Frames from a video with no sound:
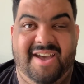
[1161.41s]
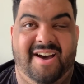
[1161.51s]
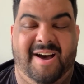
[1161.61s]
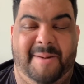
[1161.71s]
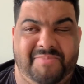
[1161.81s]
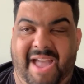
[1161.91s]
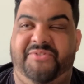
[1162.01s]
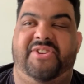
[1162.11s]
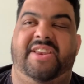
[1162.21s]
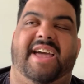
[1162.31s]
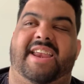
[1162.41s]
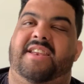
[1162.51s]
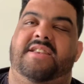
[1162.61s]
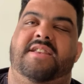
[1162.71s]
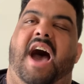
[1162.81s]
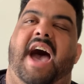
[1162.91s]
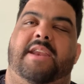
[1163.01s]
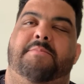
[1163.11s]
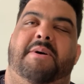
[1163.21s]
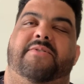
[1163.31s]
I've seen like
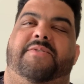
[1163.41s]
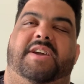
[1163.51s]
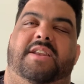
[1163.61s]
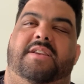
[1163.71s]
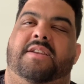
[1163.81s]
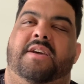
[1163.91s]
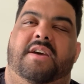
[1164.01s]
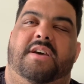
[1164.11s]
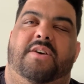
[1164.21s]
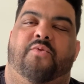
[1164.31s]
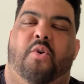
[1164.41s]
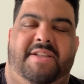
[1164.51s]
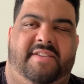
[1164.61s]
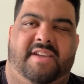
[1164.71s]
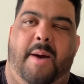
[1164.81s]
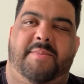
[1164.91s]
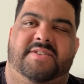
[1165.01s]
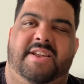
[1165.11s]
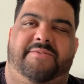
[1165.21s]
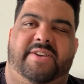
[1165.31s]
9 motherfucking romantic comedies
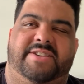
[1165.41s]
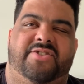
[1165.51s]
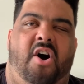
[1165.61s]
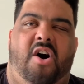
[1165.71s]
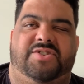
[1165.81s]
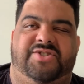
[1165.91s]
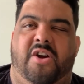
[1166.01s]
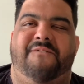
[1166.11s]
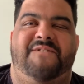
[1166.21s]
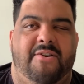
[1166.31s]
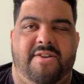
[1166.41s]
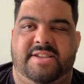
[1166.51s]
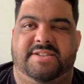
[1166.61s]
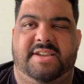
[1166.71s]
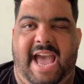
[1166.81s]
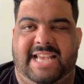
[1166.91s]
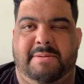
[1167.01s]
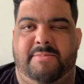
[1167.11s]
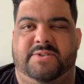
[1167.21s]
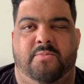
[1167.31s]
on Netflix that all star various cast
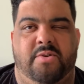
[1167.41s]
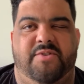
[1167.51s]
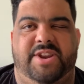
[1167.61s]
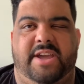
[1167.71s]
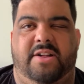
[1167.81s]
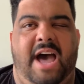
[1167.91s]
members from Riverdale.